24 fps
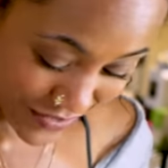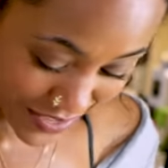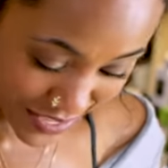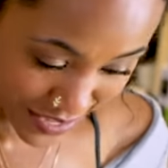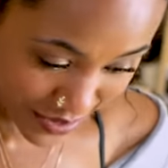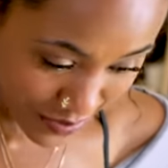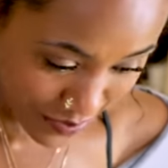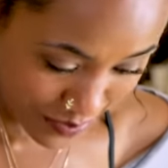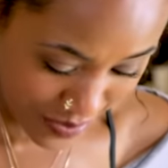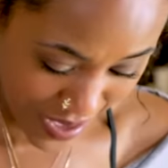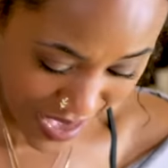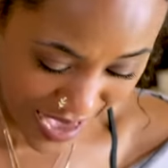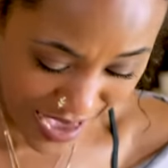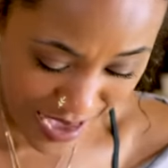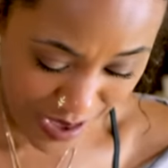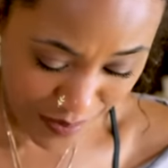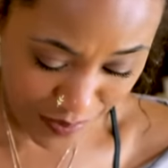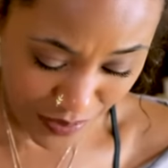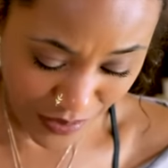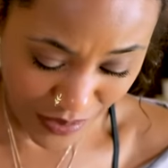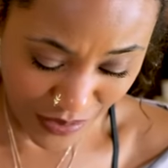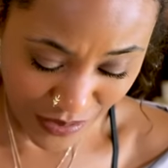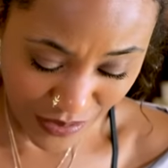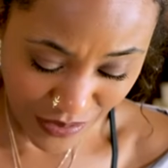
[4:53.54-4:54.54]
for the
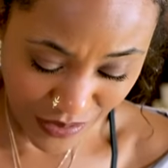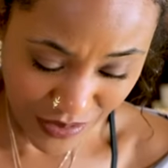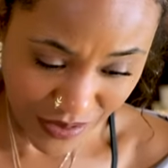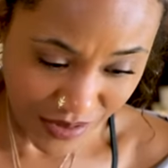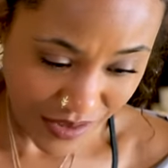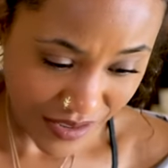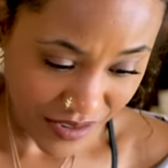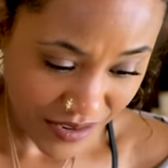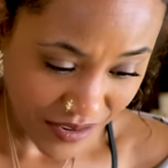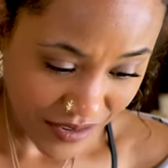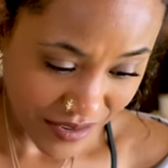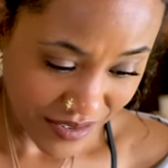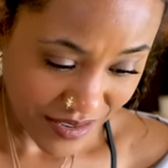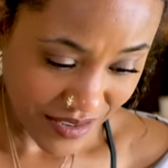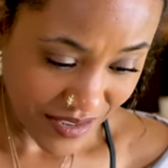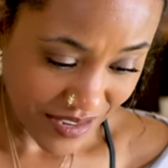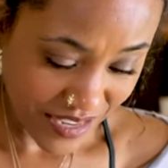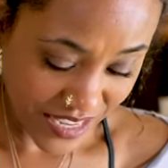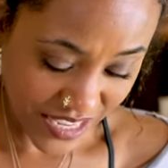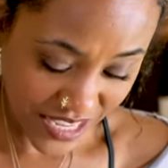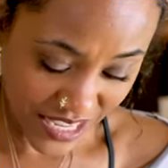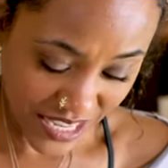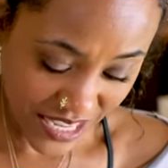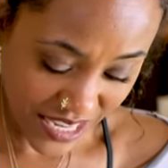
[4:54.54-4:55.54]
people.
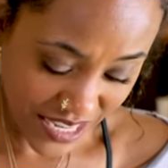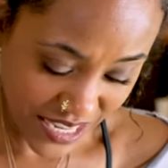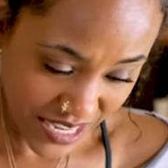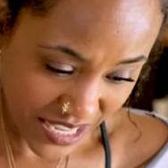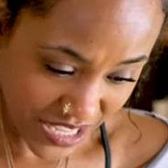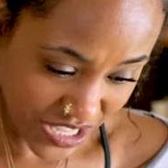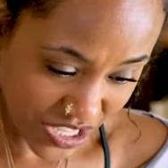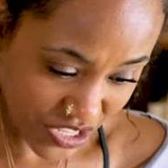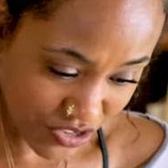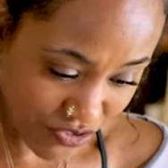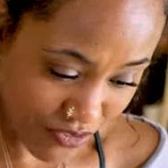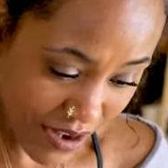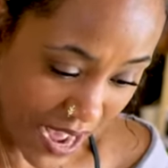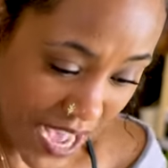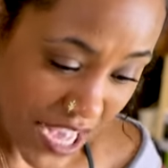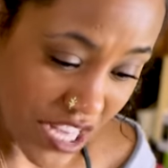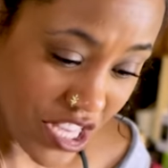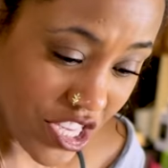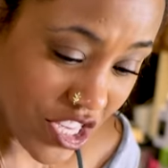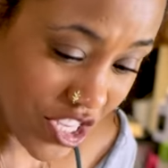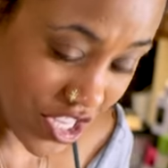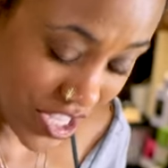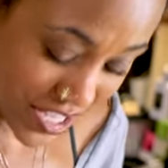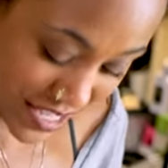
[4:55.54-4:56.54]
Goodness
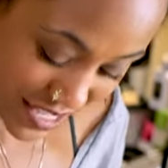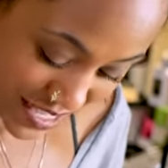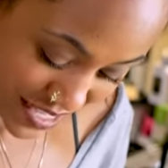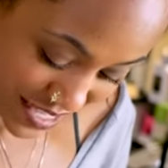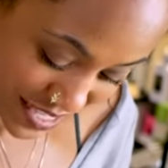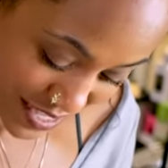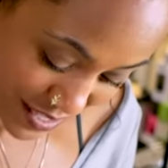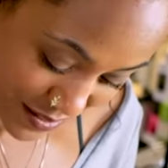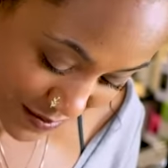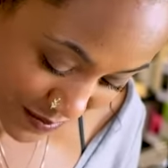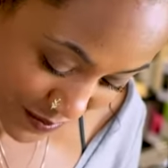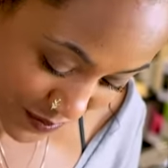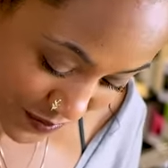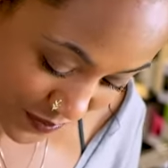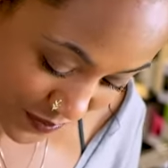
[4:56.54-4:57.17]
gracious.